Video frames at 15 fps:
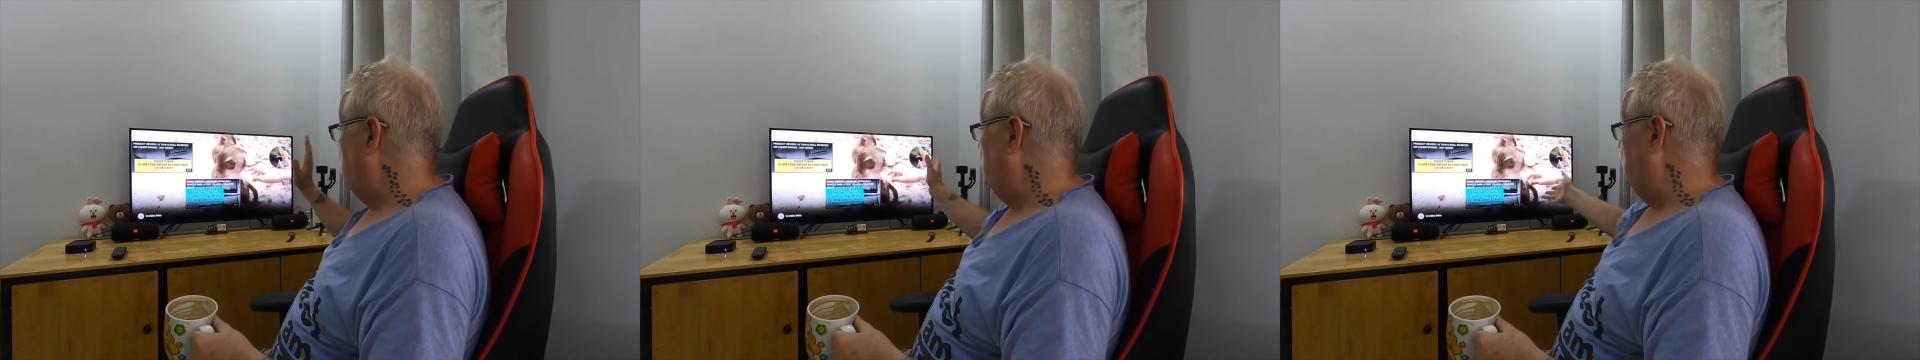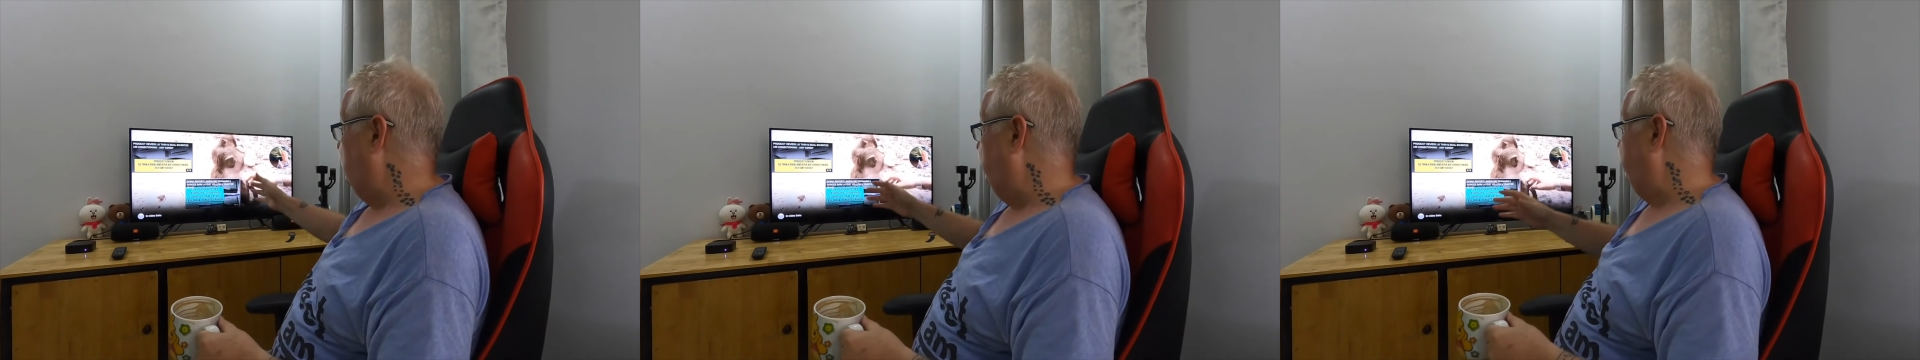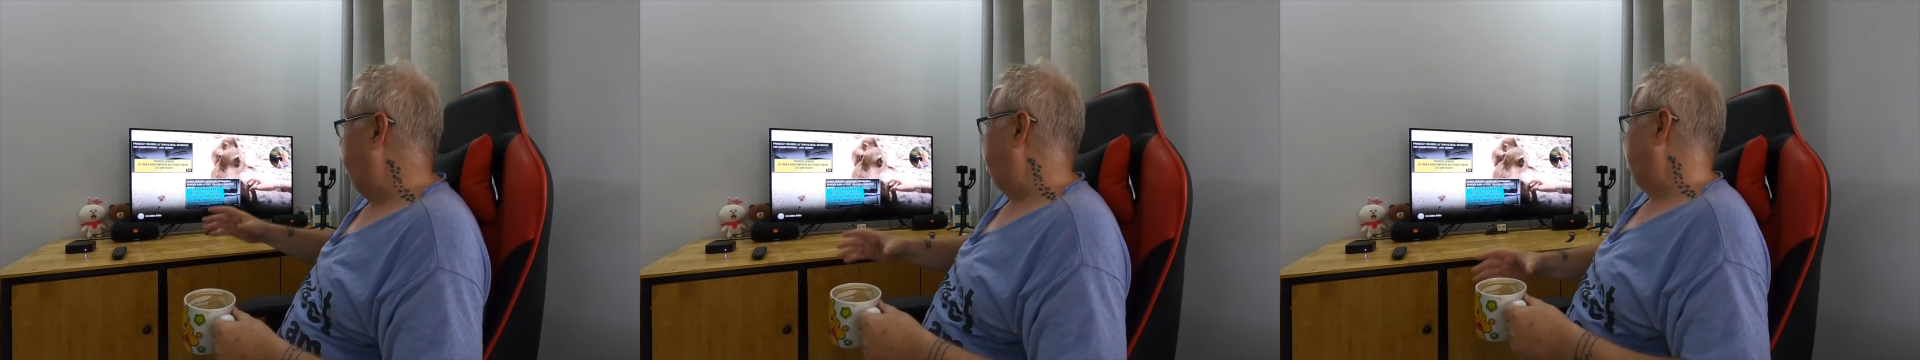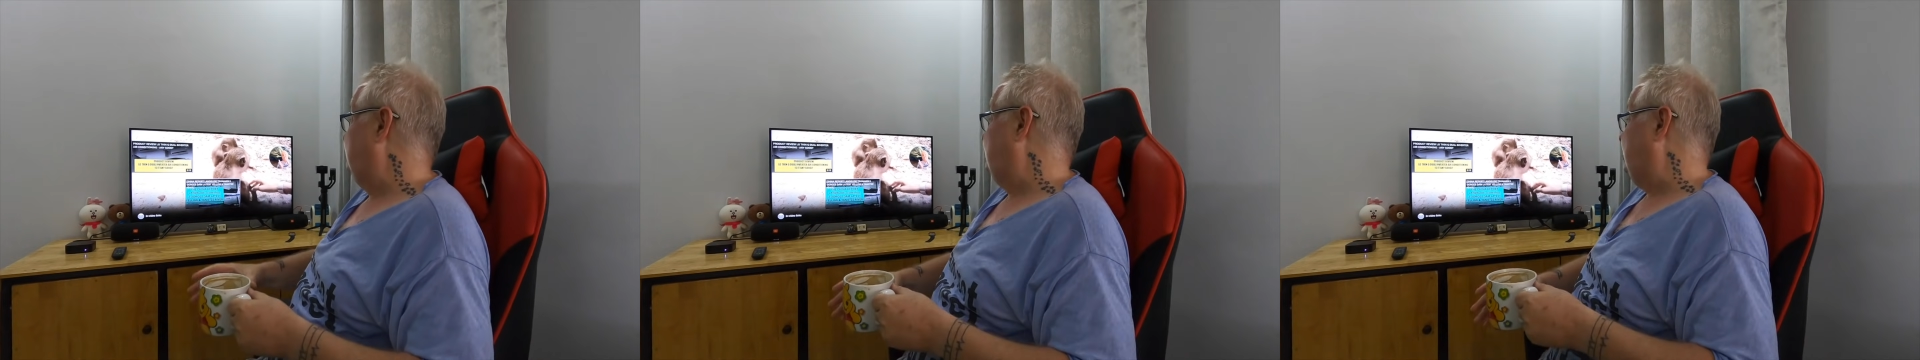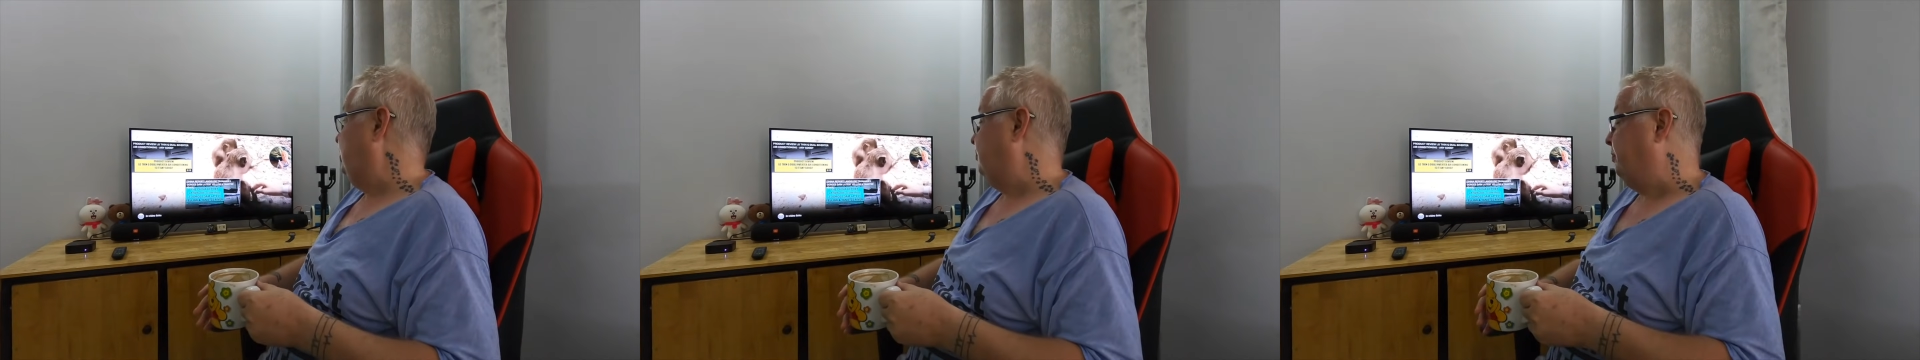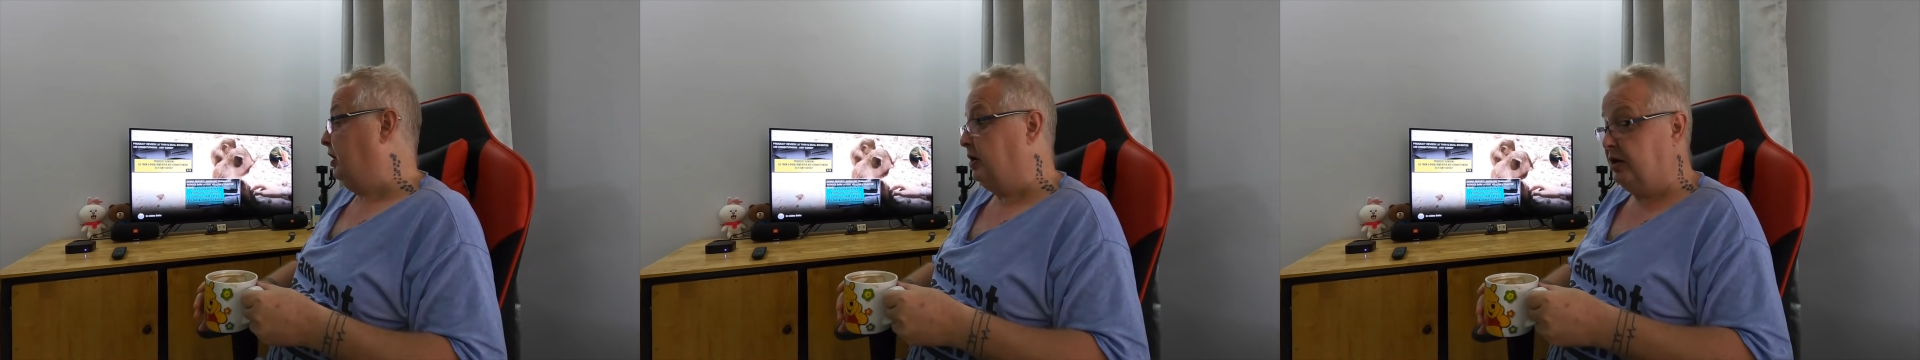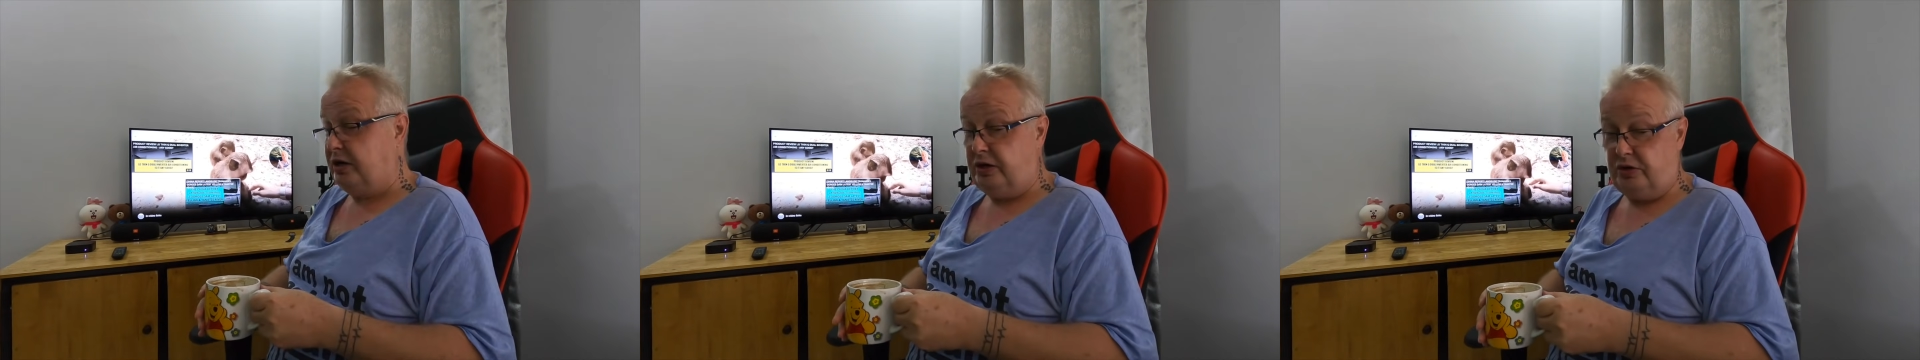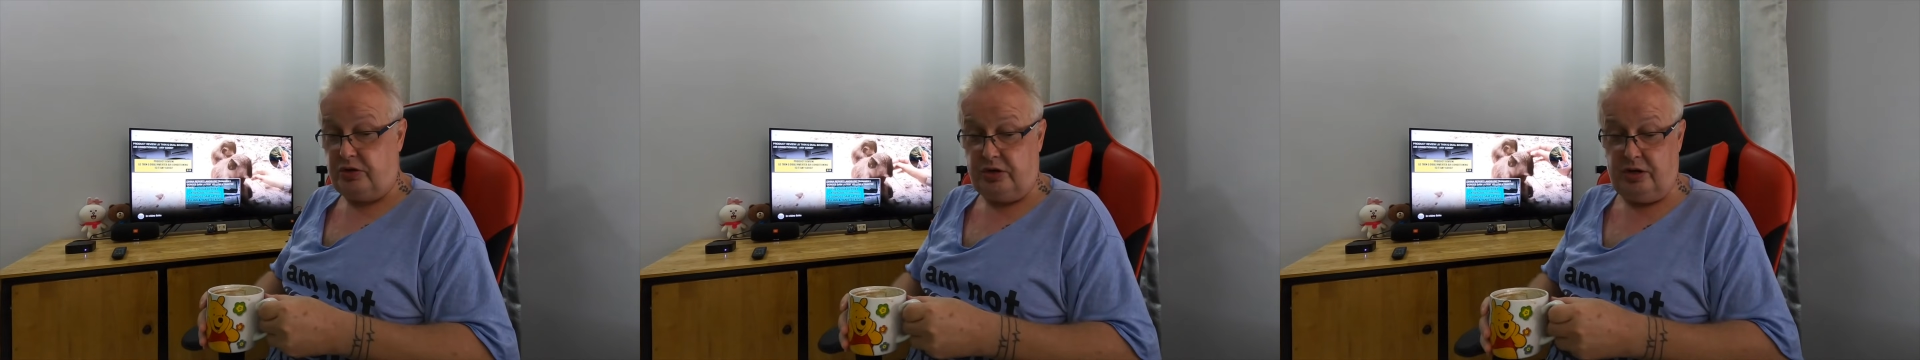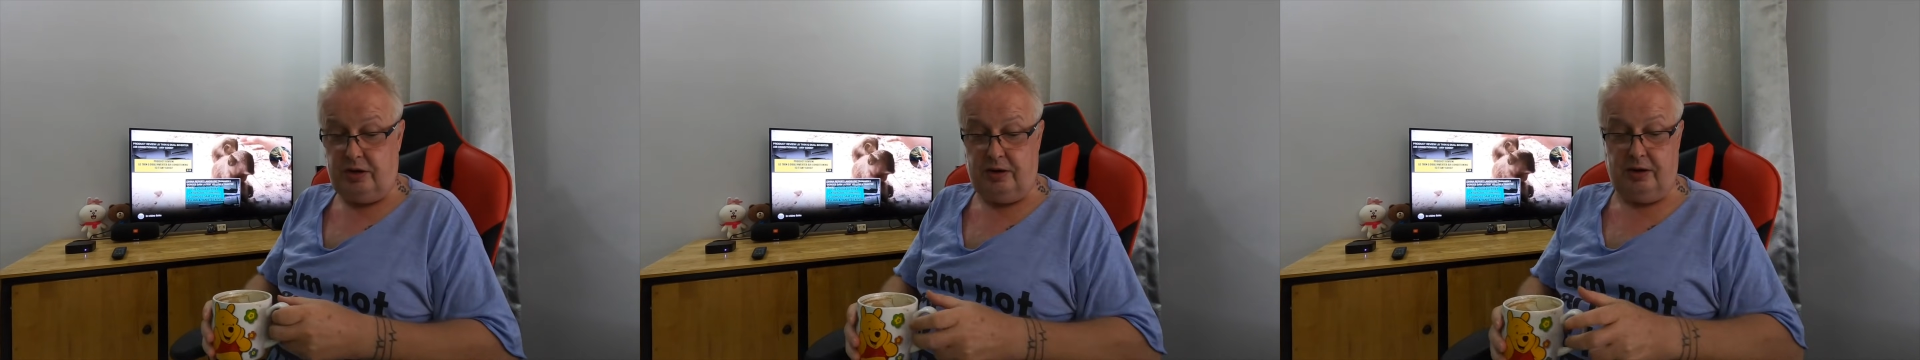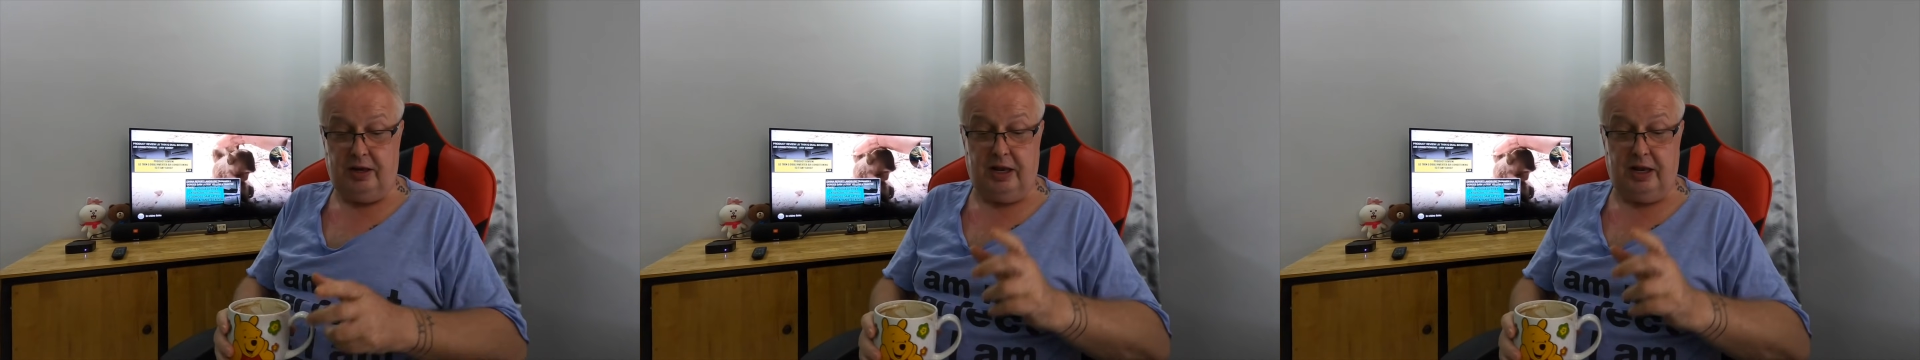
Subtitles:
Oh, these monkeys.